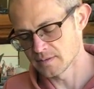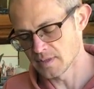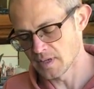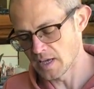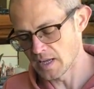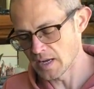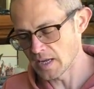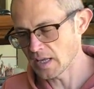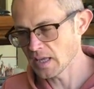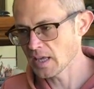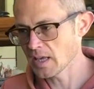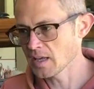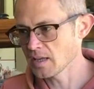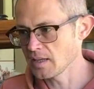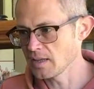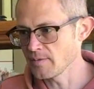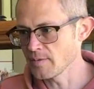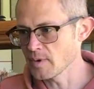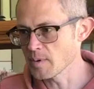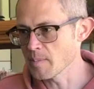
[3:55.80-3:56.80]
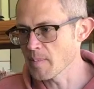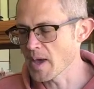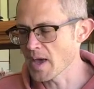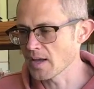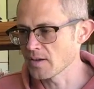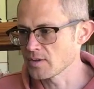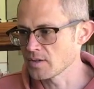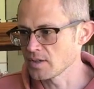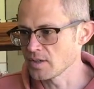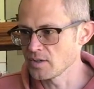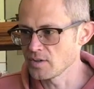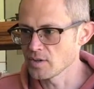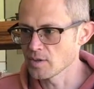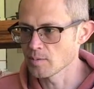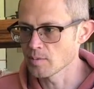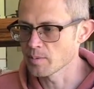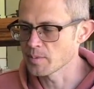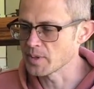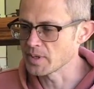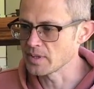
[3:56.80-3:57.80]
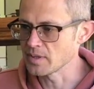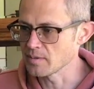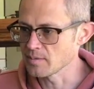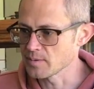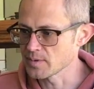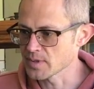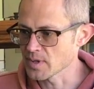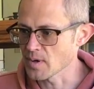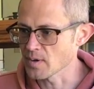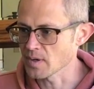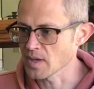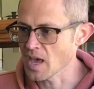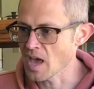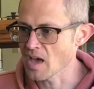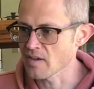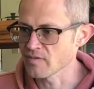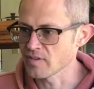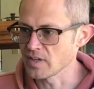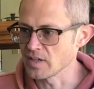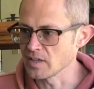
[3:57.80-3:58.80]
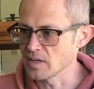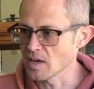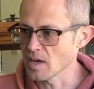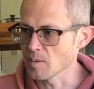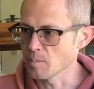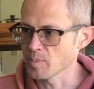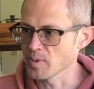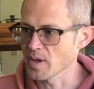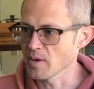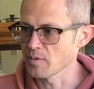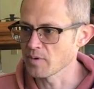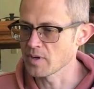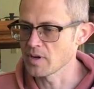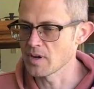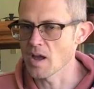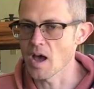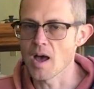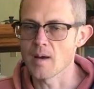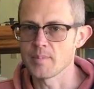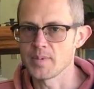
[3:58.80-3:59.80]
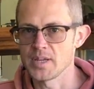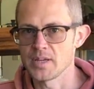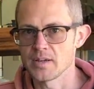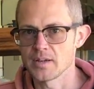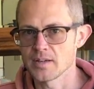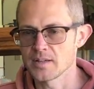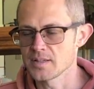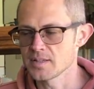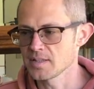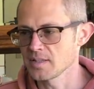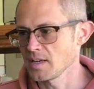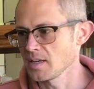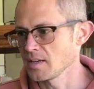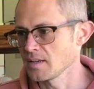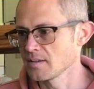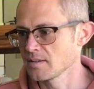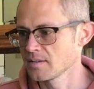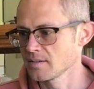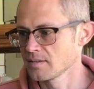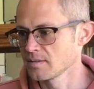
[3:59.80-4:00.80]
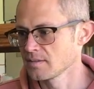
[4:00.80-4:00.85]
And I can't even imagine a Doberman that was all caffeined up. That would not be a good scene.